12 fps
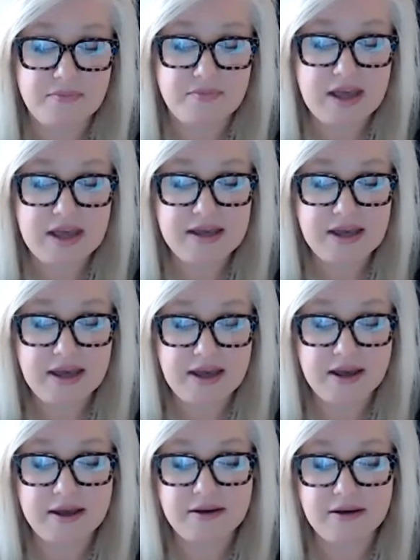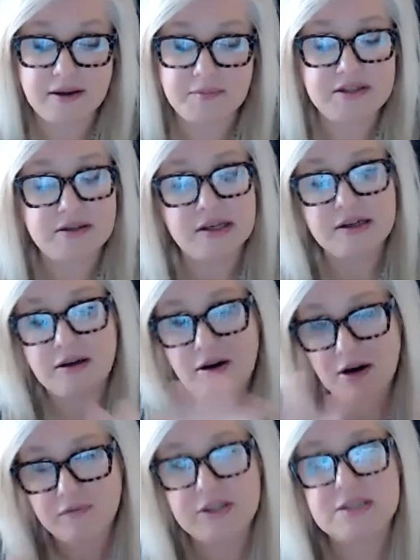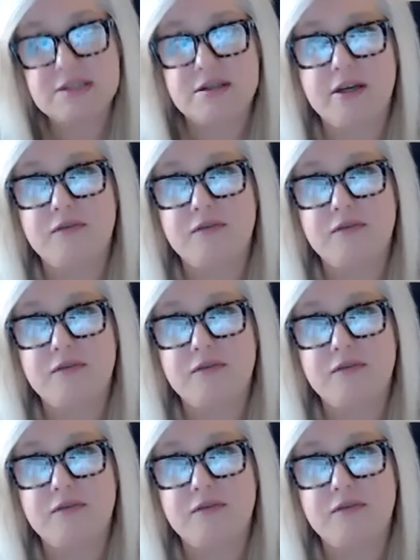they can, obviously